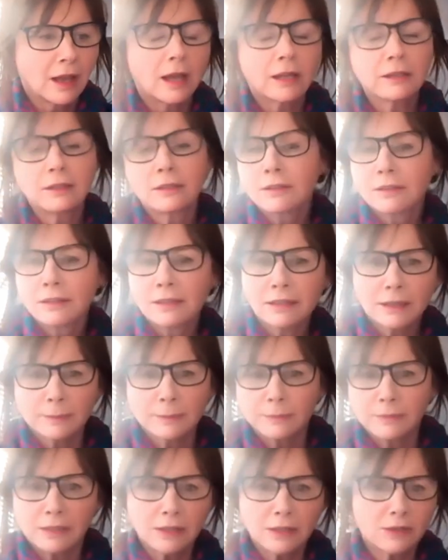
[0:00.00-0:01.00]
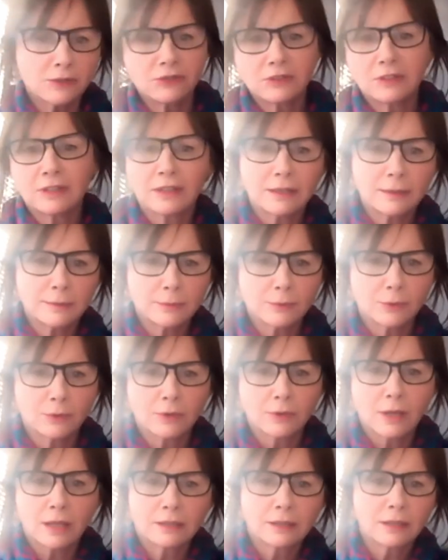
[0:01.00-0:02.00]
i don't think i'm allergic
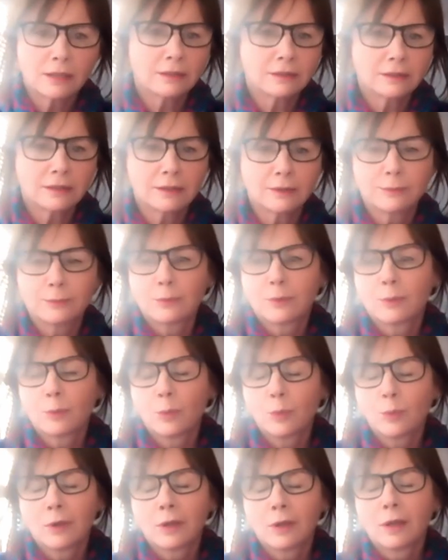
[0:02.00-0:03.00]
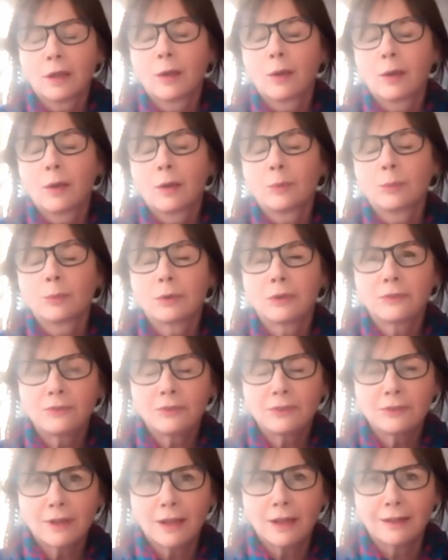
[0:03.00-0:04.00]
anymore and i'll go yeah. what have
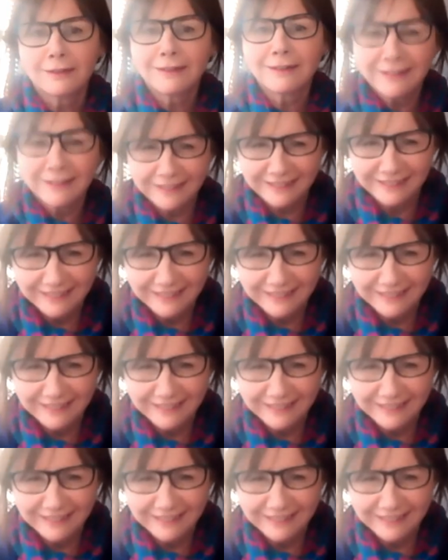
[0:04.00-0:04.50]
you done